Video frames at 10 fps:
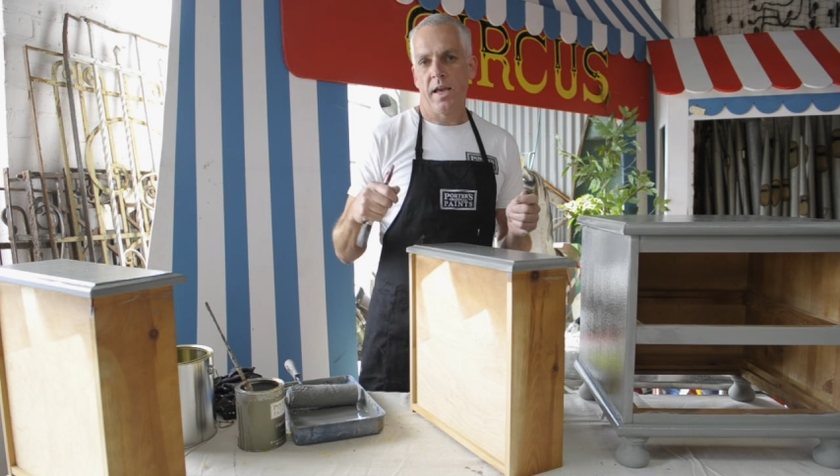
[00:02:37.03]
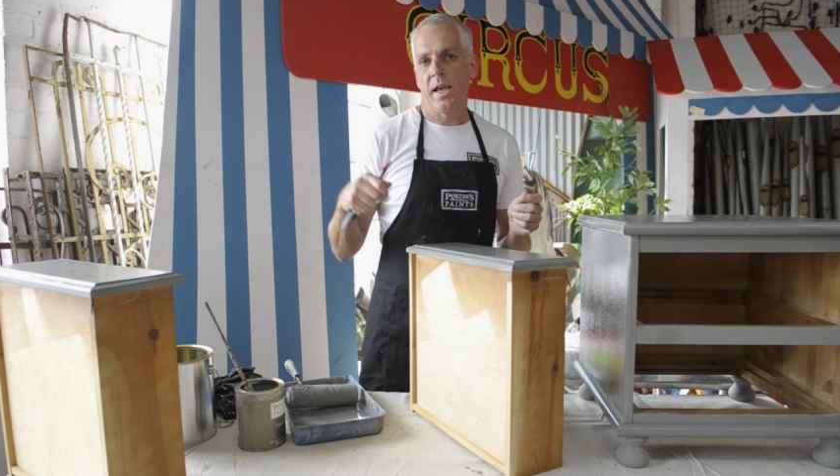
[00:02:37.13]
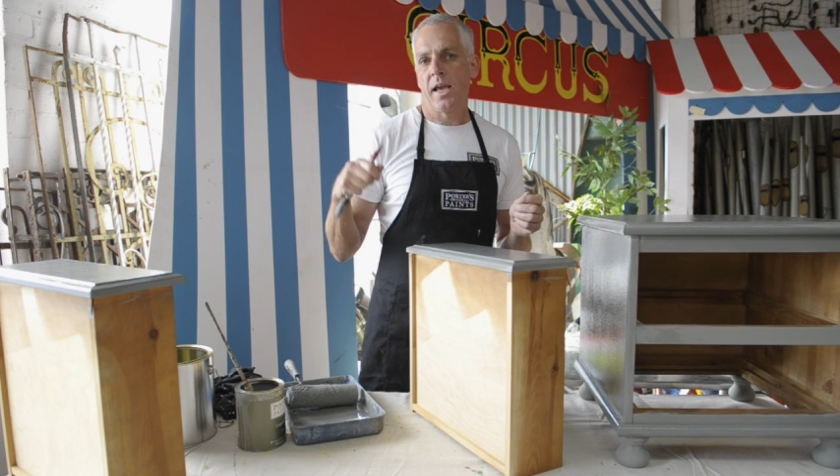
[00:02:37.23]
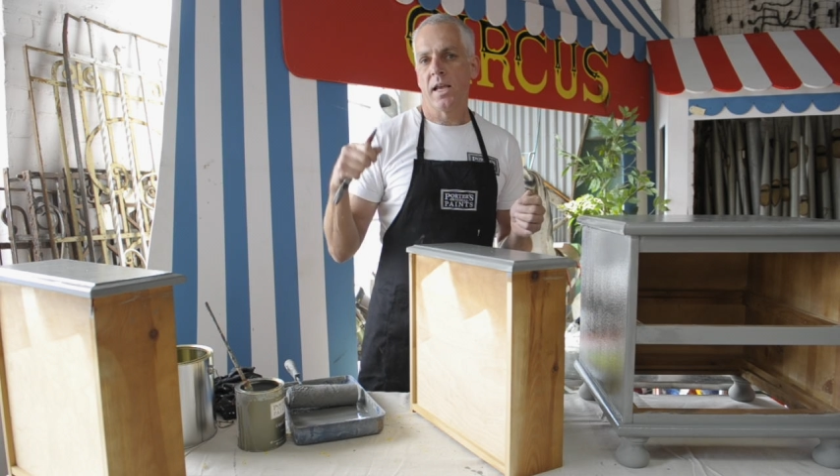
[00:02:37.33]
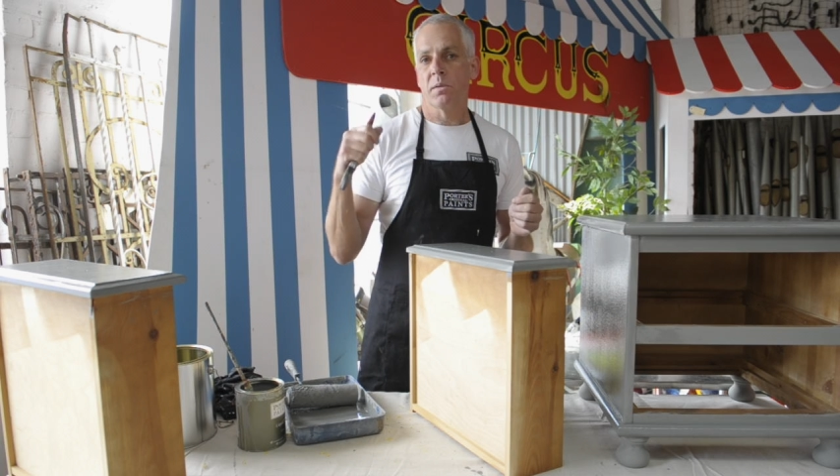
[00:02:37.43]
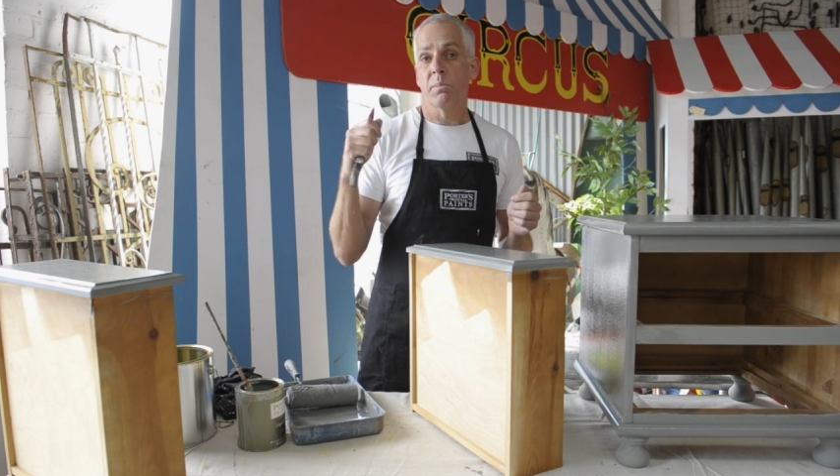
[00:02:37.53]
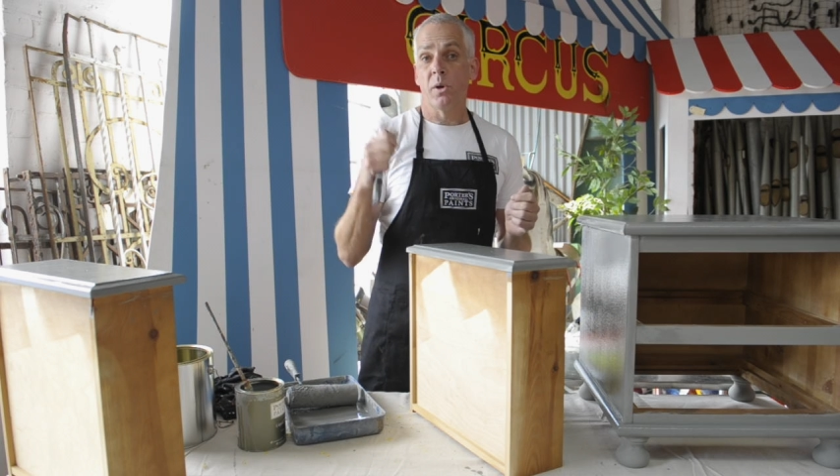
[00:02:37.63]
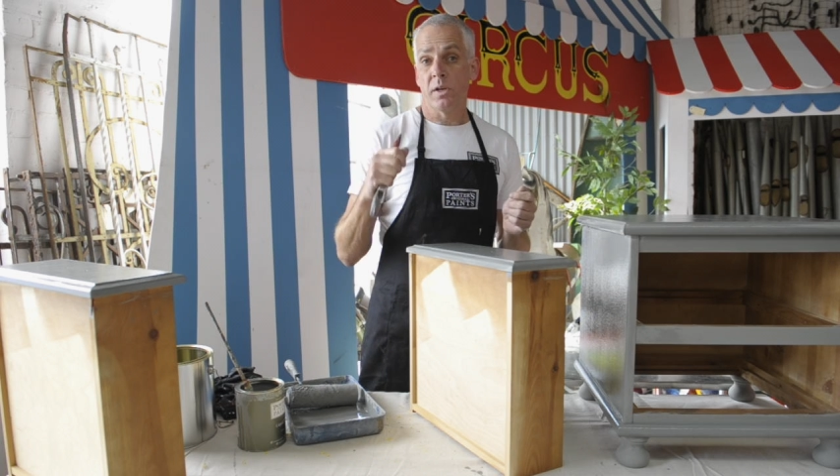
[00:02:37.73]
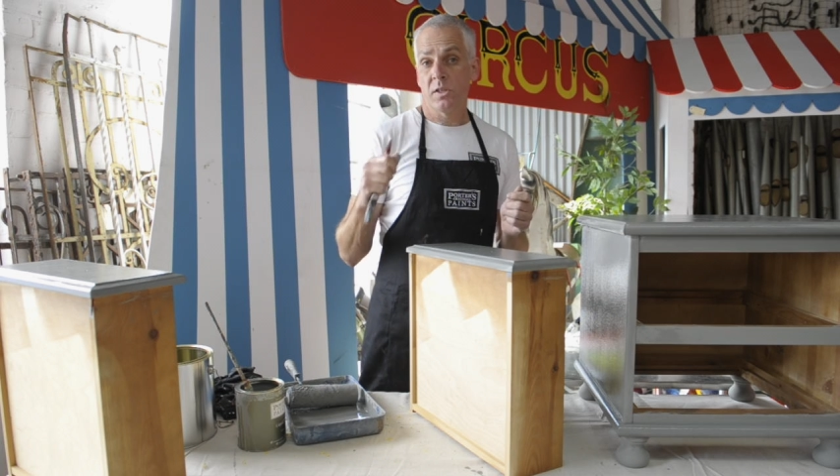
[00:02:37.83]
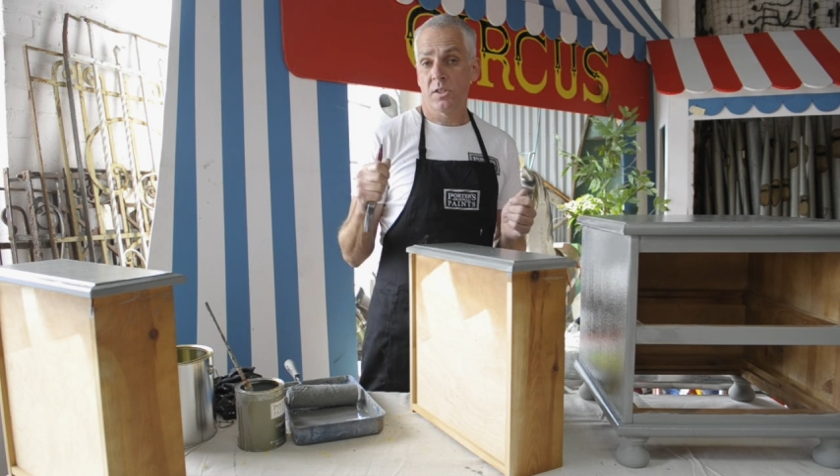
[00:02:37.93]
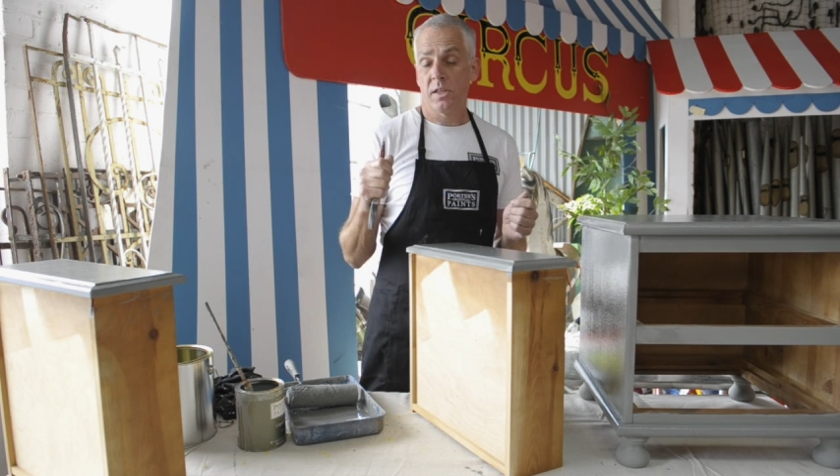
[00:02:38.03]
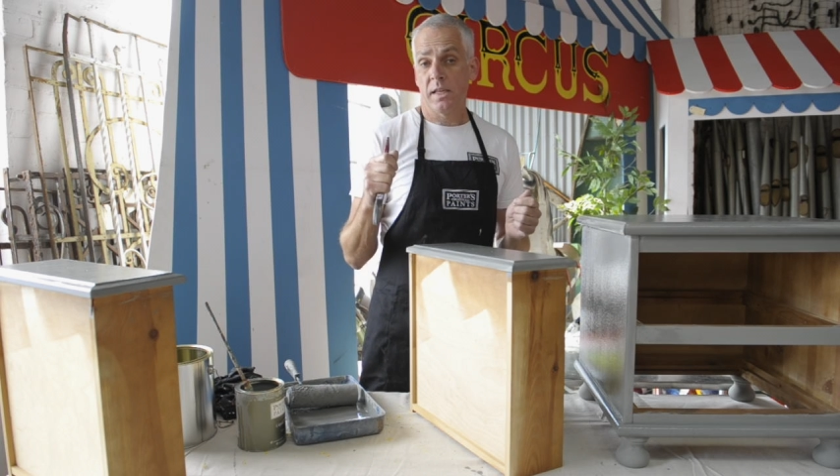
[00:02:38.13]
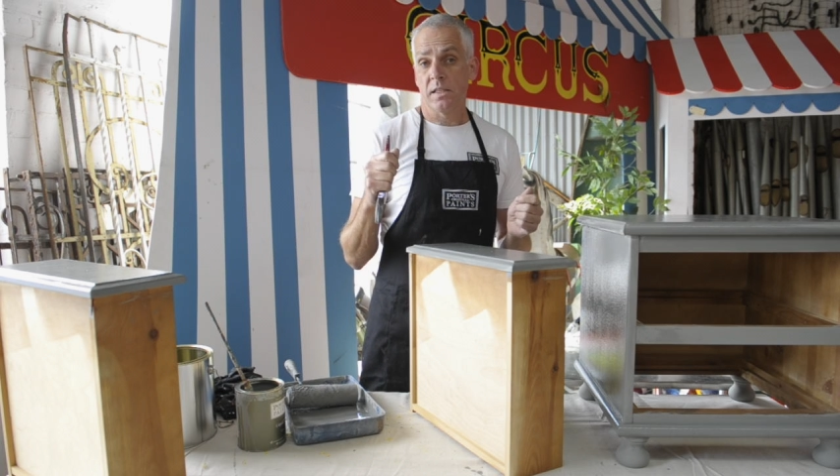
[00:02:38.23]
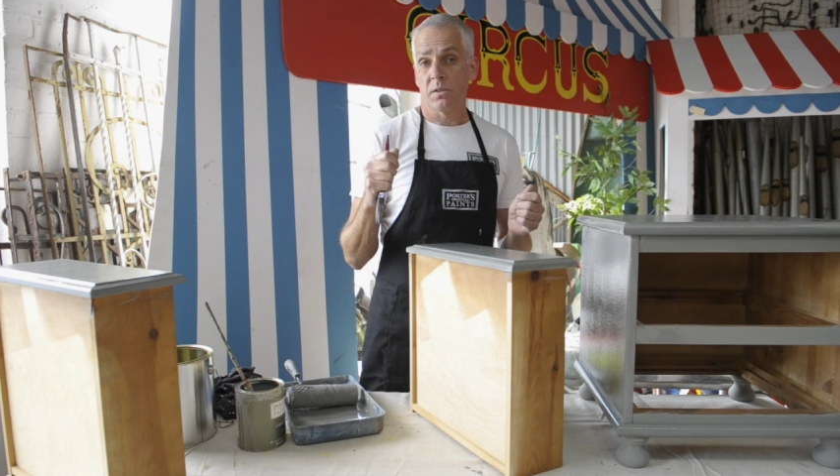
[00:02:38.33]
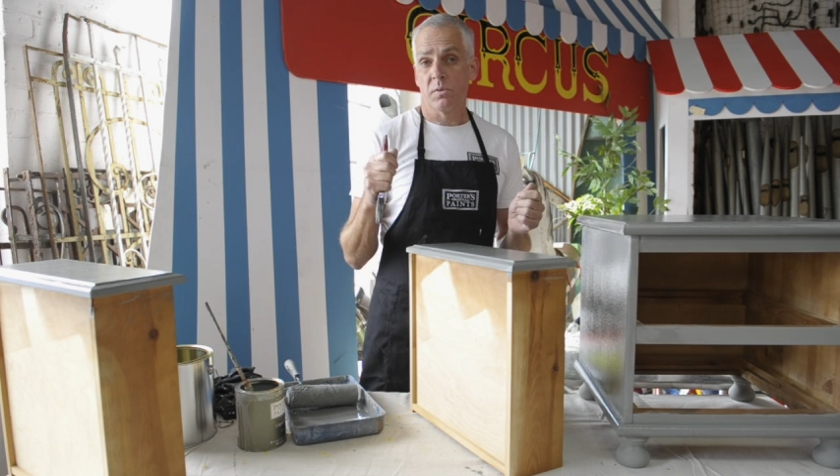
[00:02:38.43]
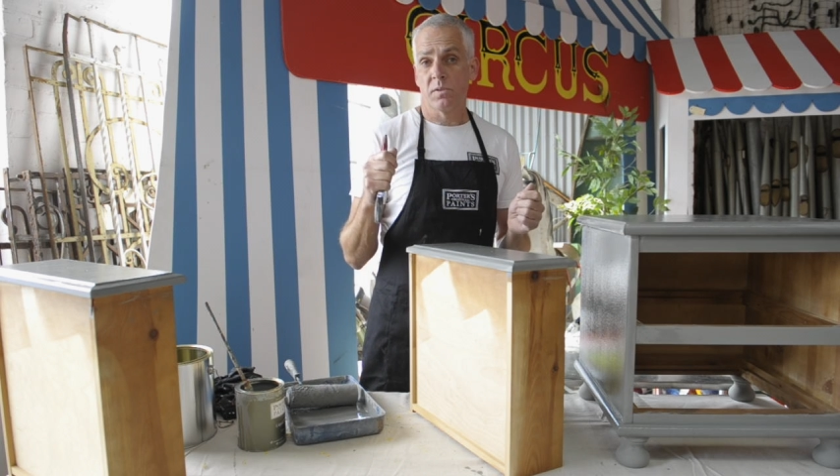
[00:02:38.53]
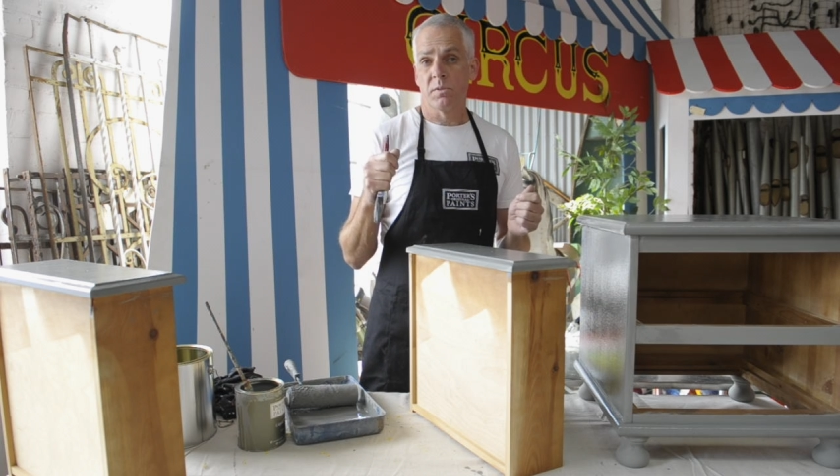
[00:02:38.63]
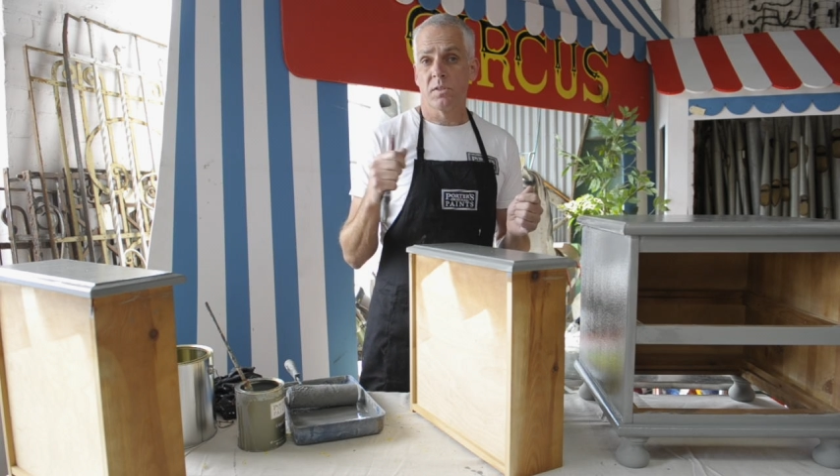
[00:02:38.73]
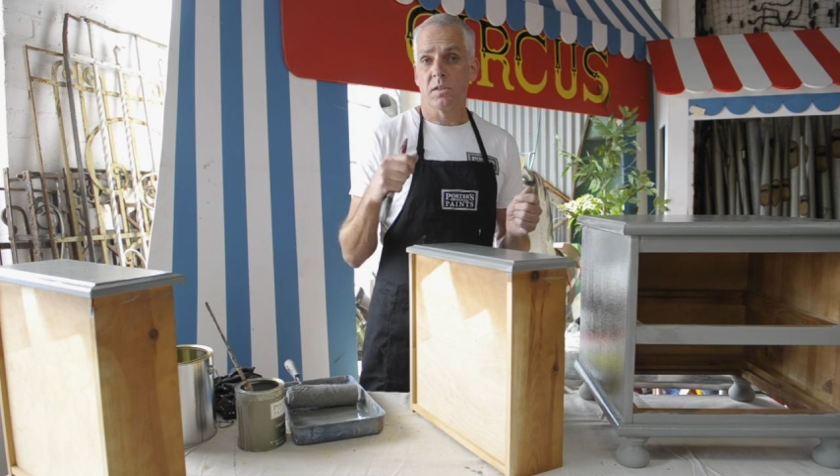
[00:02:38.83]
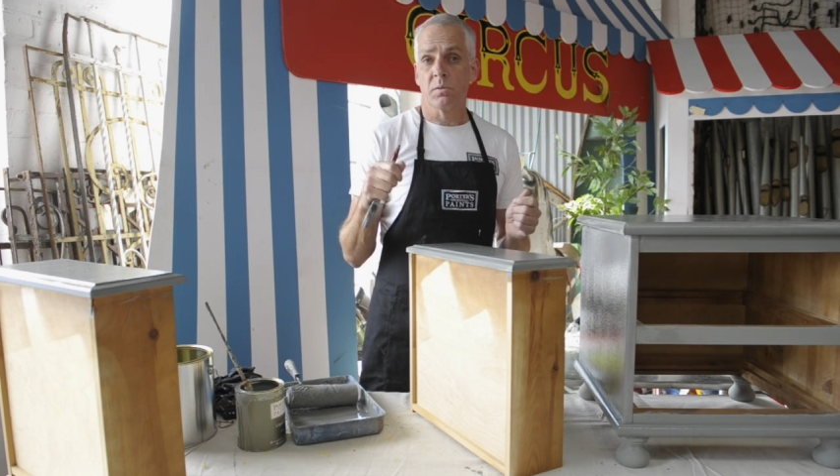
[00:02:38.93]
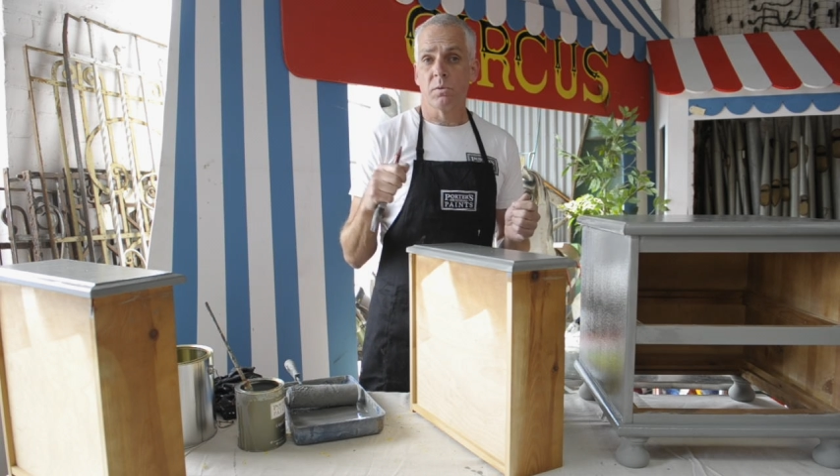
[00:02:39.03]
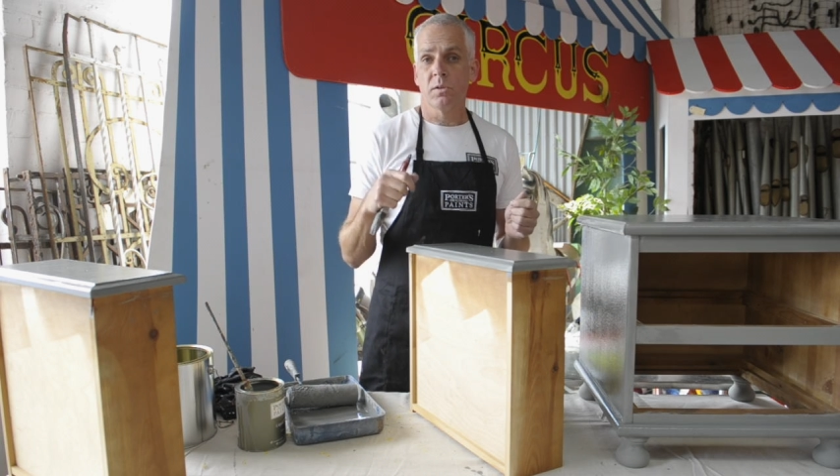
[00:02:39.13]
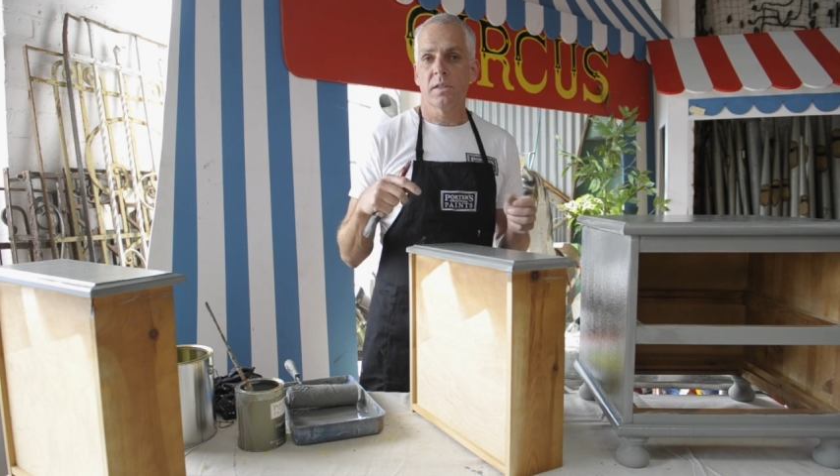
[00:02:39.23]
and burnishing it with some steel wool.